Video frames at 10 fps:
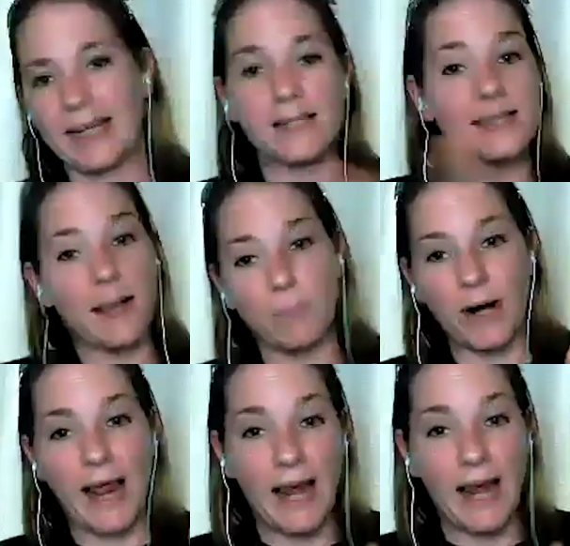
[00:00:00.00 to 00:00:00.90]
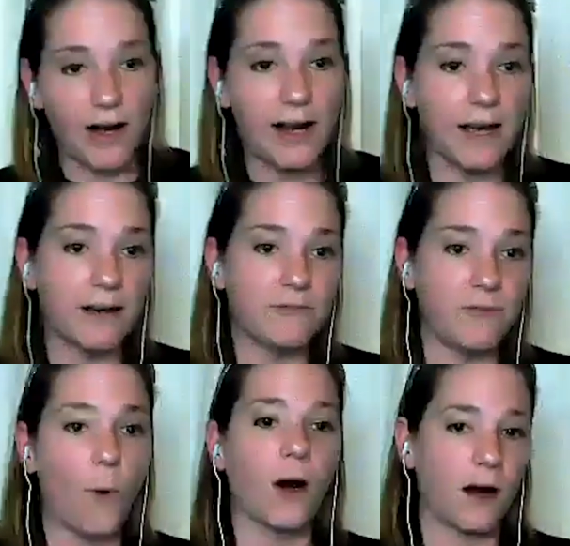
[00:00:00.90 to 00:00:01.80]
a separate area
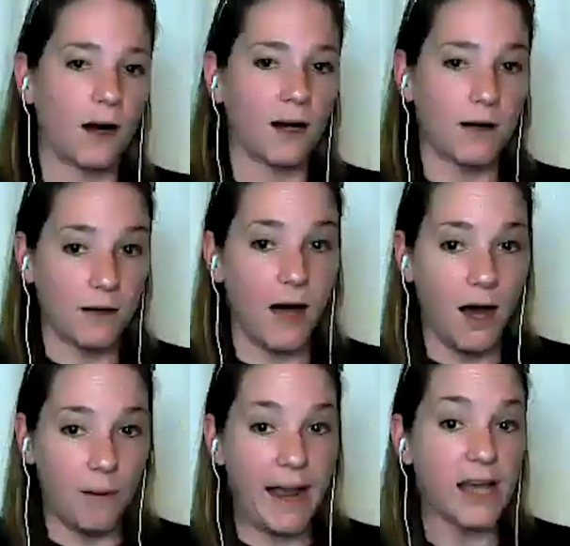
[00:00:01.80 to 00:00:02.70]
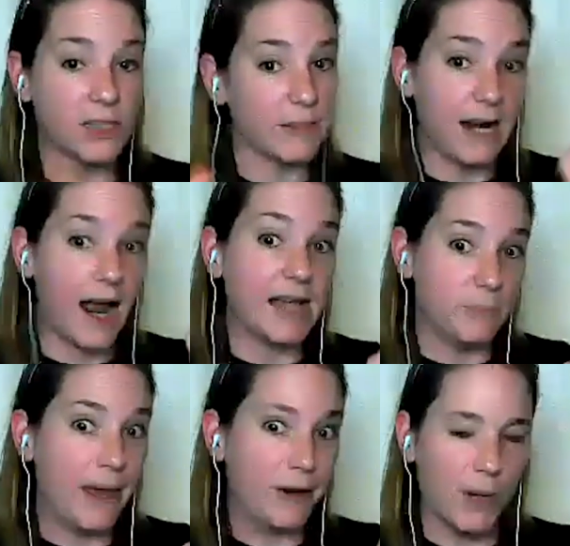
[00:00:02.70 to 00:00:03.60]
for uh, my husband and I's
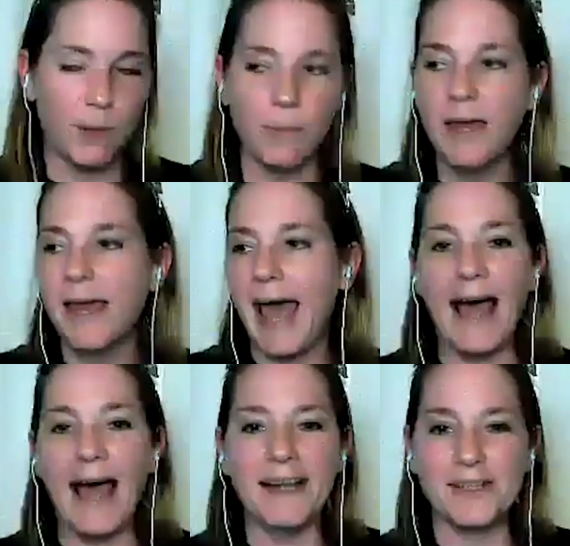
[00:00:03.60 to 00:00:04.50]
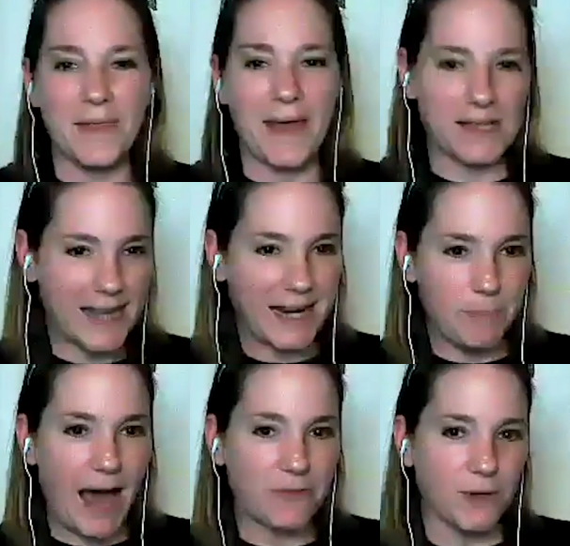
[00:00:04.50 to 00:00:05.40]
bedroom. And so that second
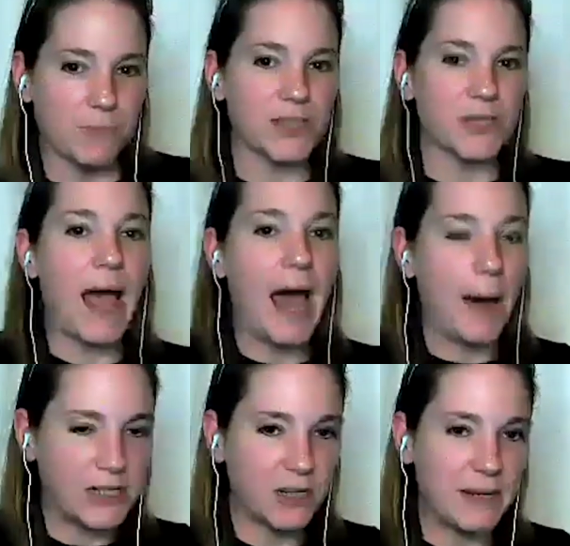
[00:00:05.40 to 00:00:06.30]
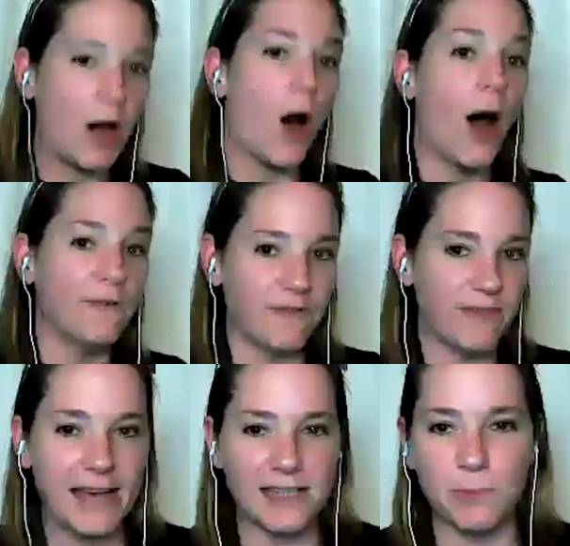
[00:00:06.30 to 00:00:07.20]
bathroom just so happened to be off of
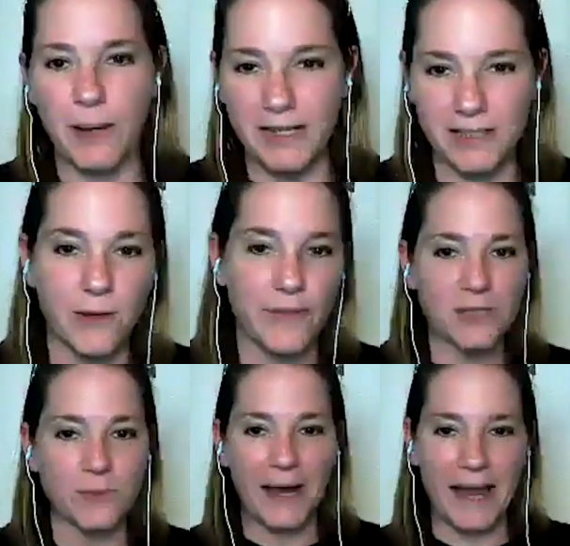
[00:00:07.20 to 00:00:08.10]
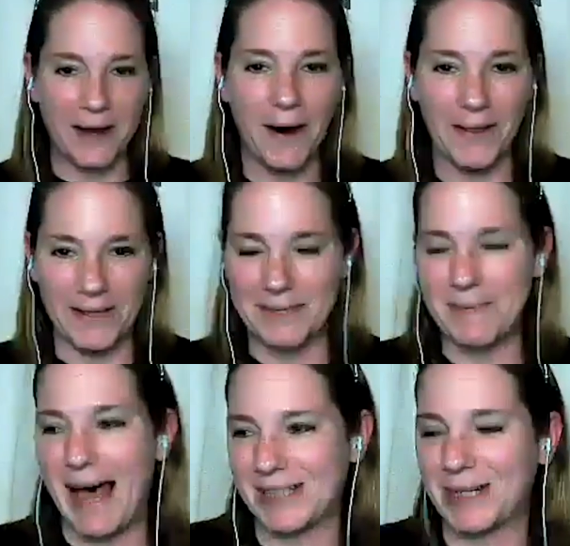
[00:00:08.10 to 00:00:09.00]
that space. So that's why I call it the
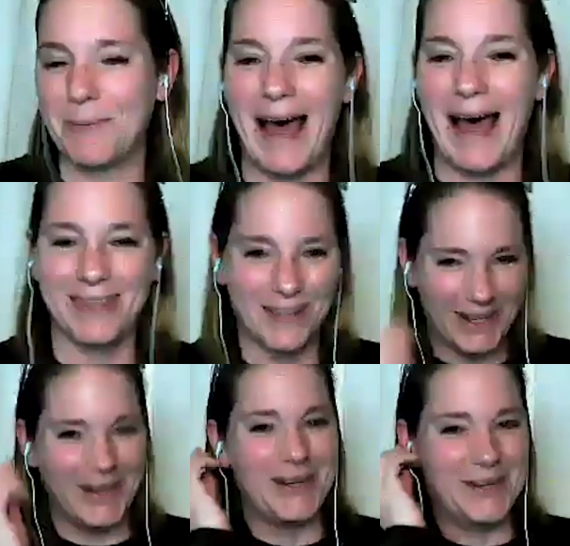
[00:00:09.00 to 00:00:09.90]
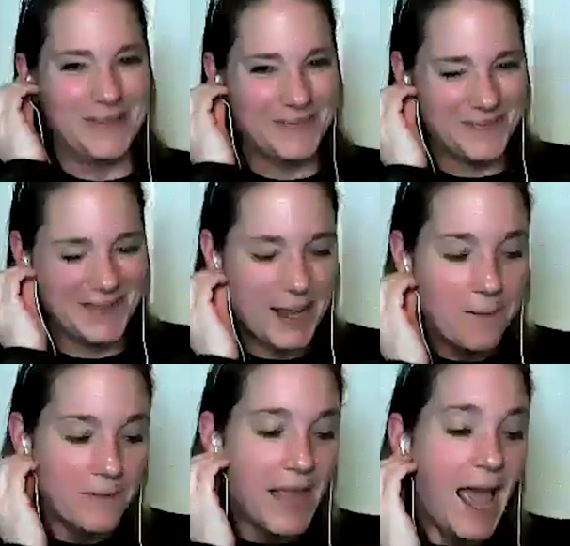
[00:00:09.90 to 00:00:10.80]
master bathroom.
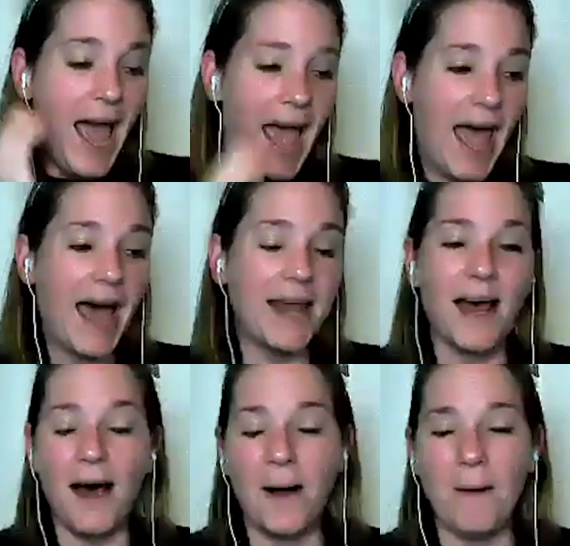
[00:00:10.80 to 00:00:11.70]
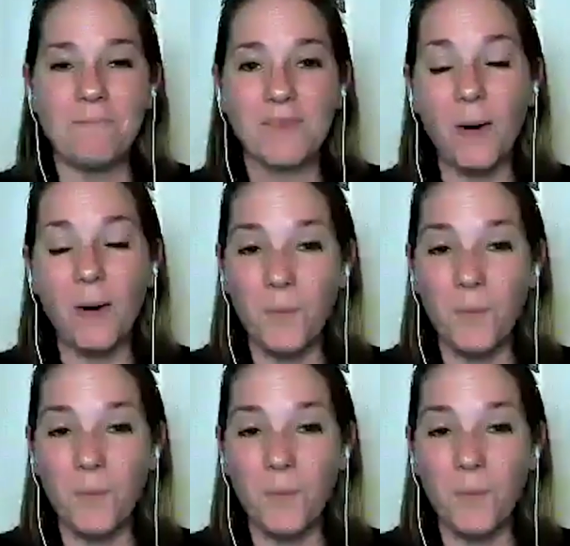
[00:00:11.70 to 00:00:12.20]
And um, oh